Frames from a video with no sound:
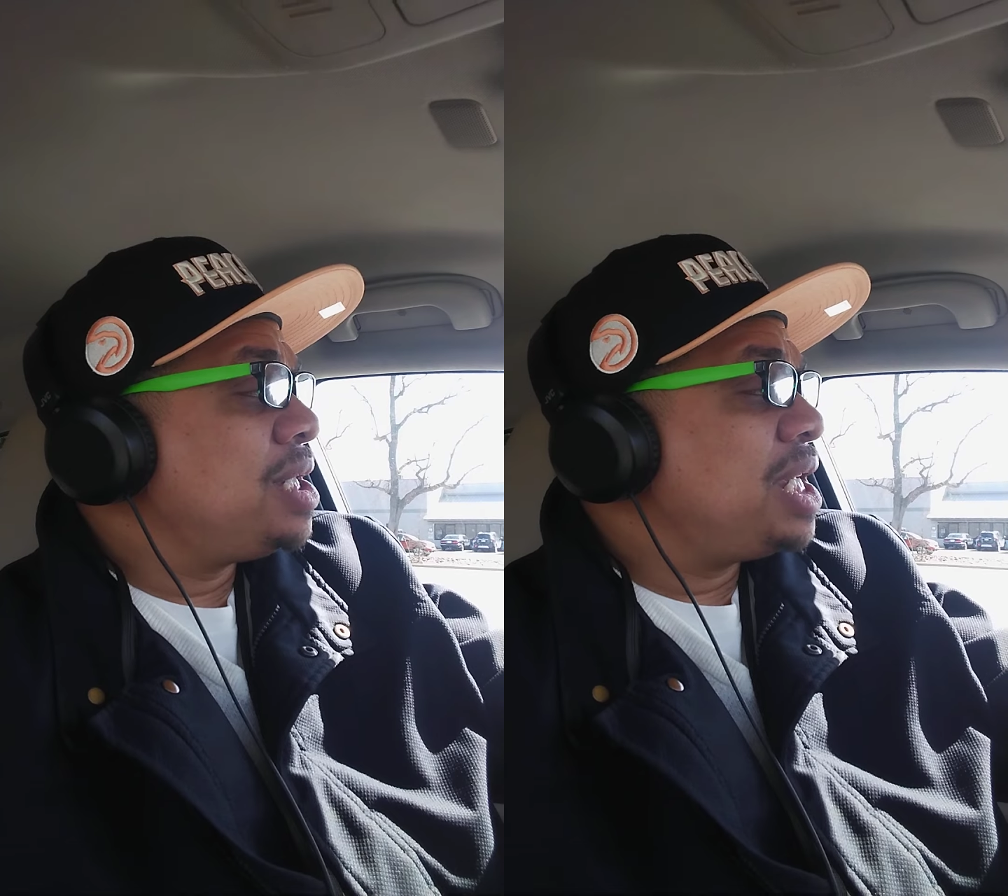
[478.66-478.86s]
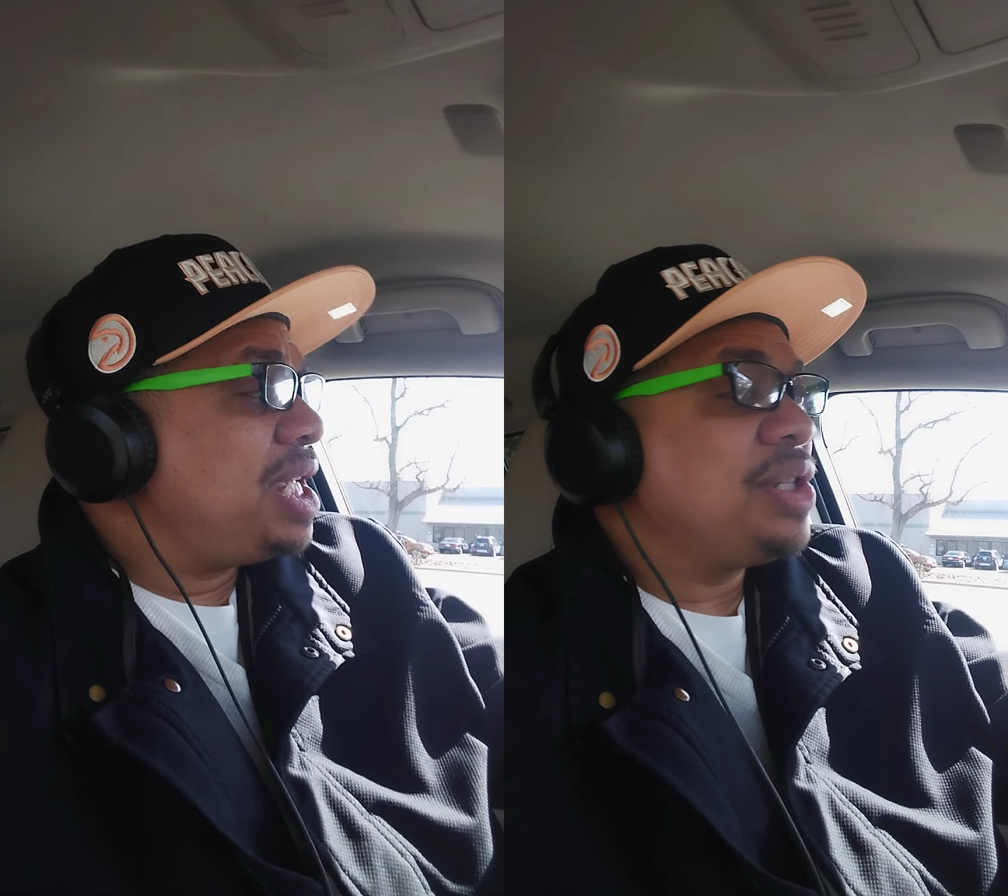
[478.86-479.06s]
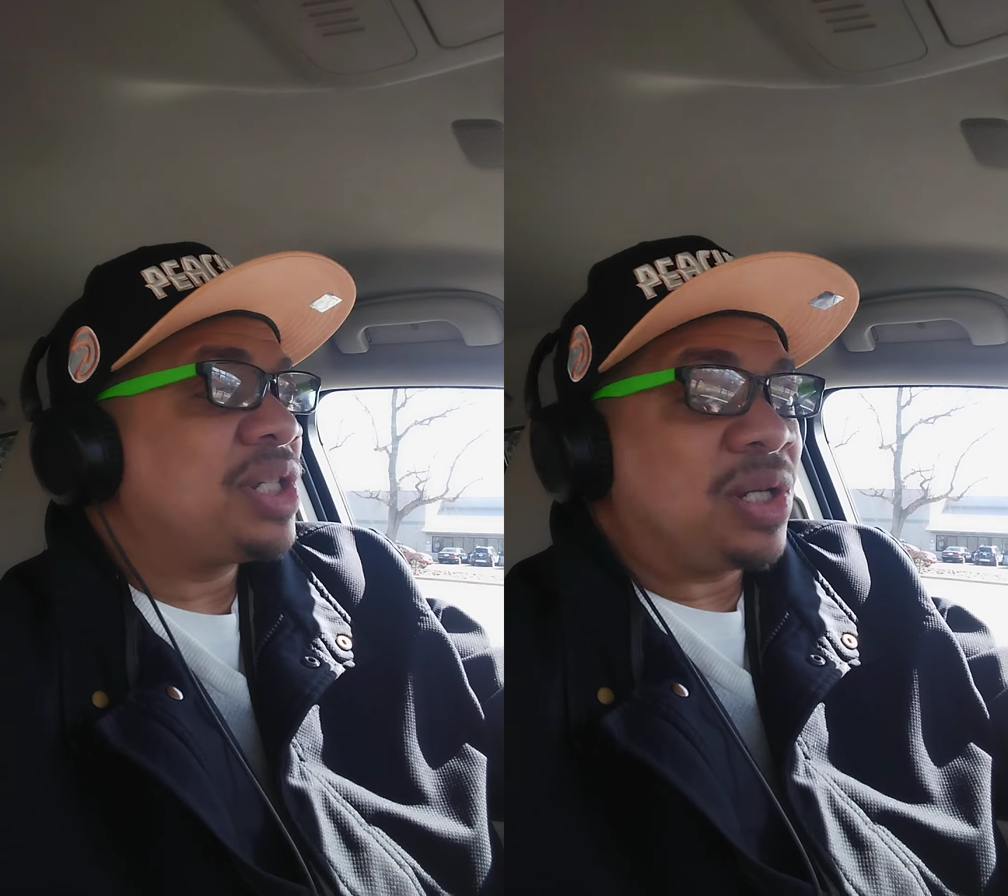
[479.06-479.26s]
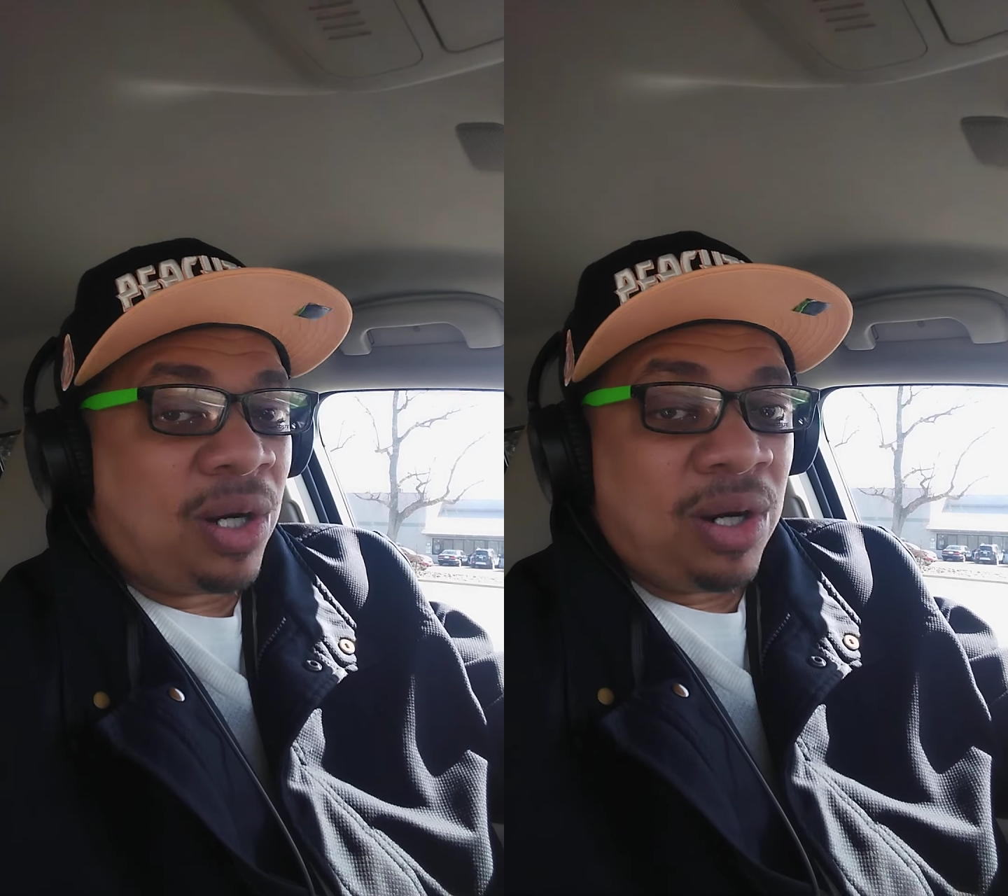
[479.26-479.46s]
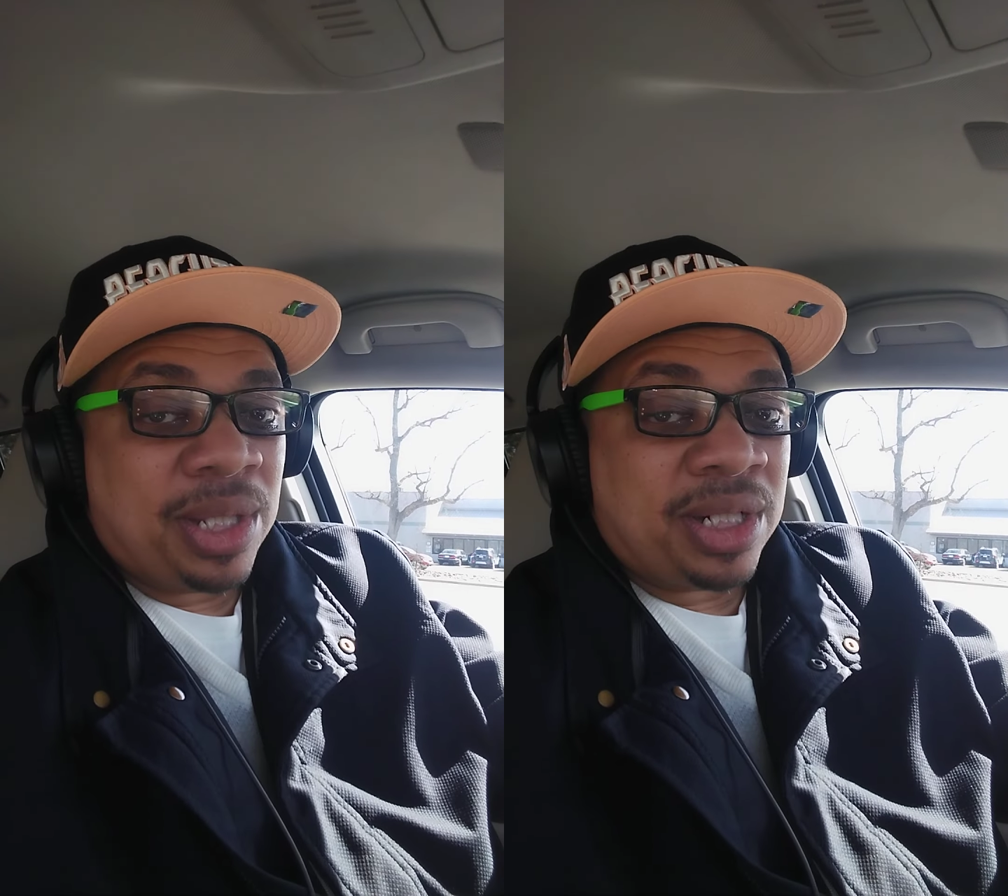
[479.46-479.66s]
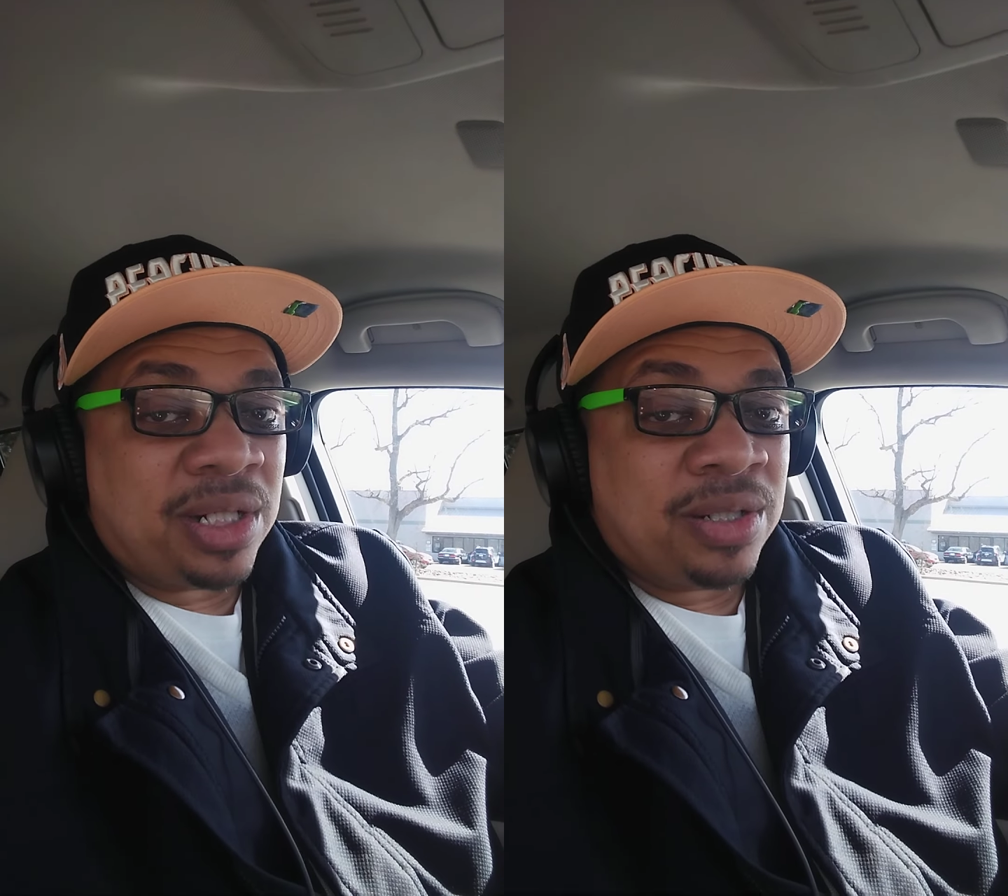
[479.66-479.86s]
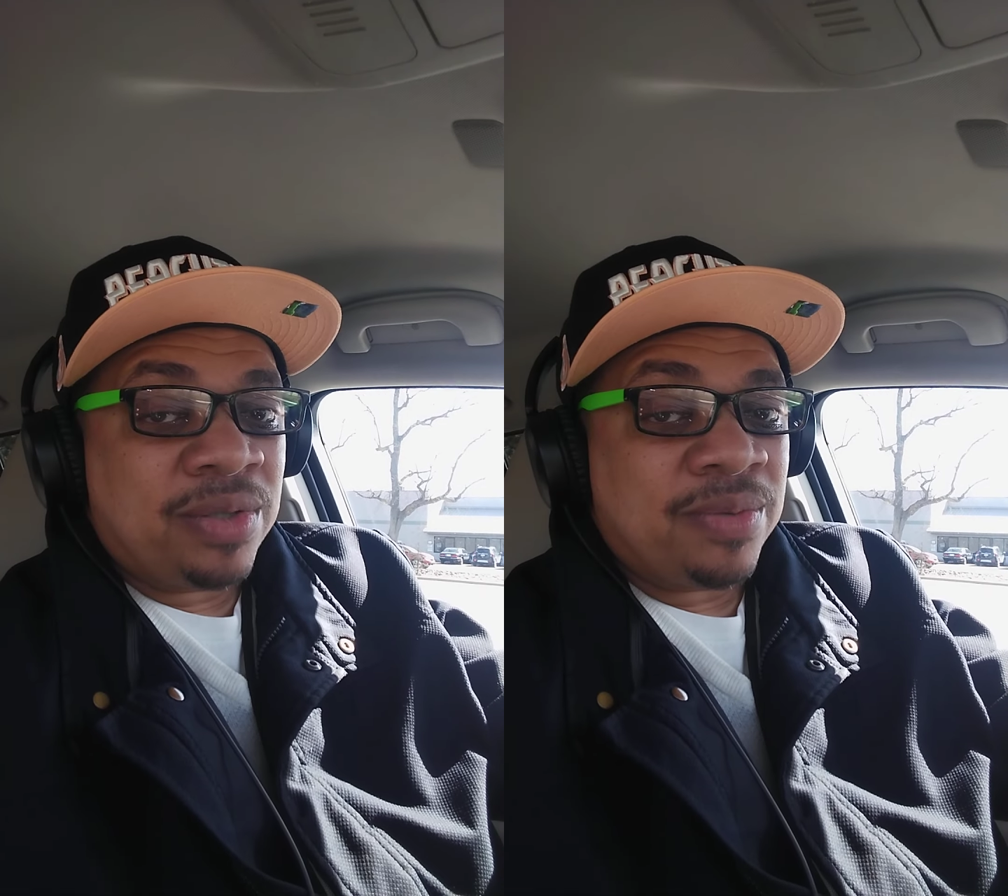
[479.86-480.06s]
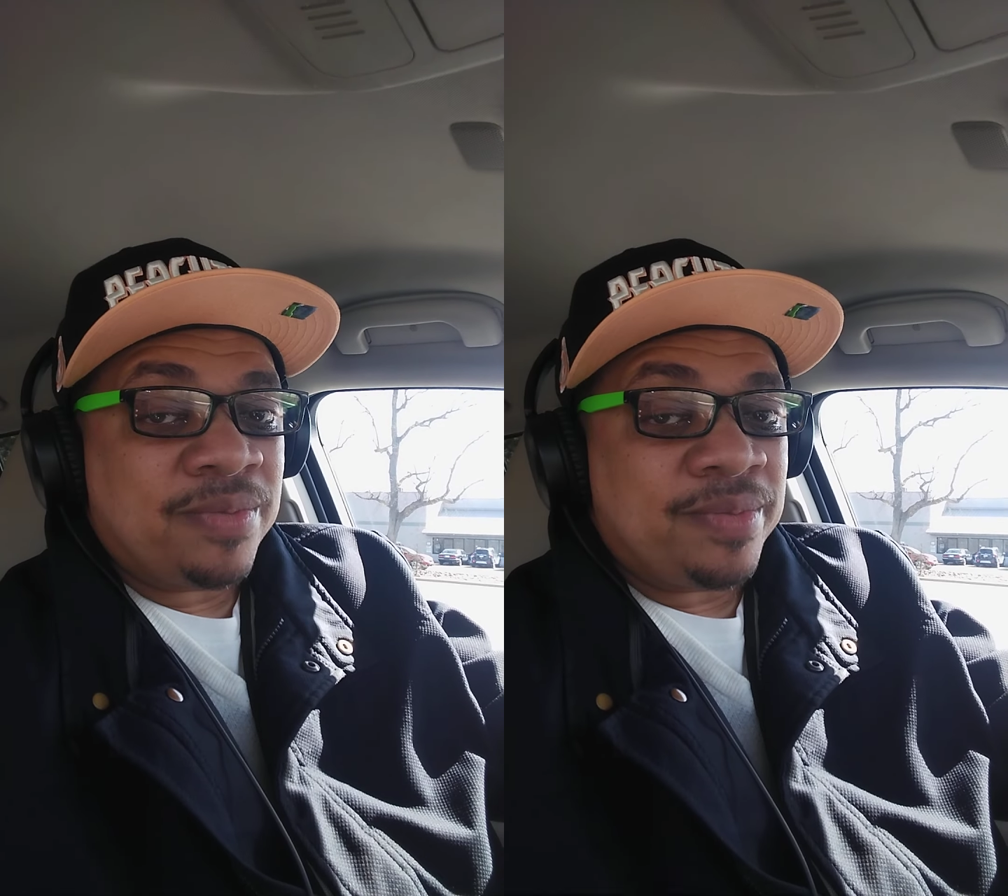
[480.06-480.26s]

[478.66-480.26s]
he's calling her,